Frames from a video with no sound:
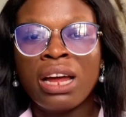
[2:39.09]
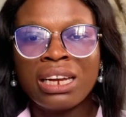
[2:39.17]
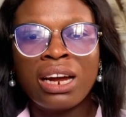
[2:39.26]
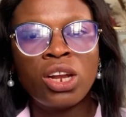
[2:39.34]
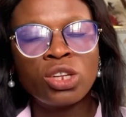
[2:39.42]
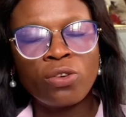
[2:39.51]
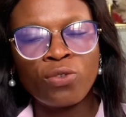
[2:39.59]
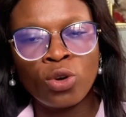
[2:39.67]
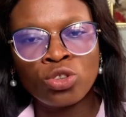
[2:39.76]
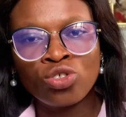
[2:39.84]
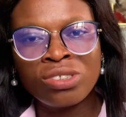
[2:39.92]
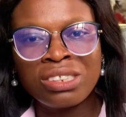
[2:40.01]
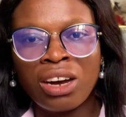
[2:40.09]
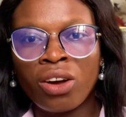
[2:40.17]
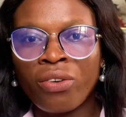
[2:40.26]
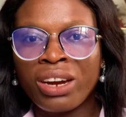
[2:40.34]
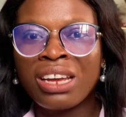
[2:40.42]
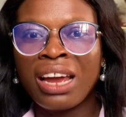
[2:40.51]
There are a lot of countries that are
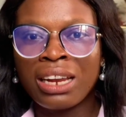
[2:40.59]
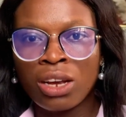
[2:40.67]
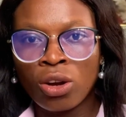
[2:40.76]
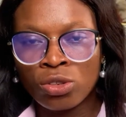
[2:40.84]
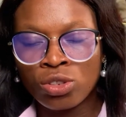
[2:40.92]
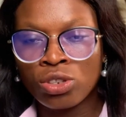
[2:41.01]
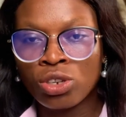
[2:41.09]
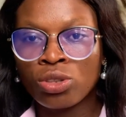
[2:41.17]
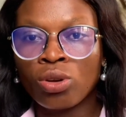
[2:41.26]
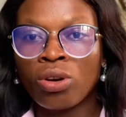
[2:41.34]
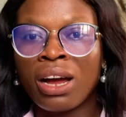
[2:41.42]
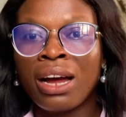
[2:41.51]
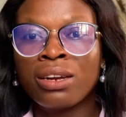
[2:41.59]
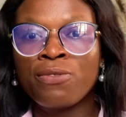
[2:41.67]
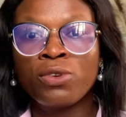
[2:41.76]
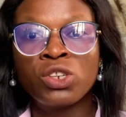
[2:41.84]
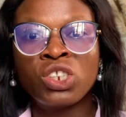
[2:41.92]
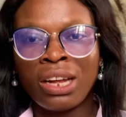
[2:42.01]
already earning on TikTok, and if
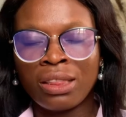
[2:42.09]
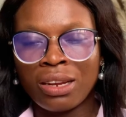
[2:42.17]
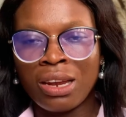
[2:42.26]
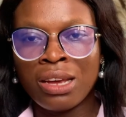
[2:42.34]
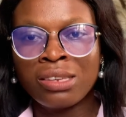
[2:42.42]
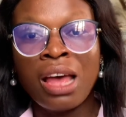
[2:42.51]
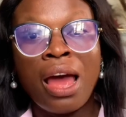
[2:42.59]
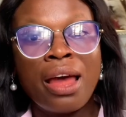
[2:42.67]
you check the list,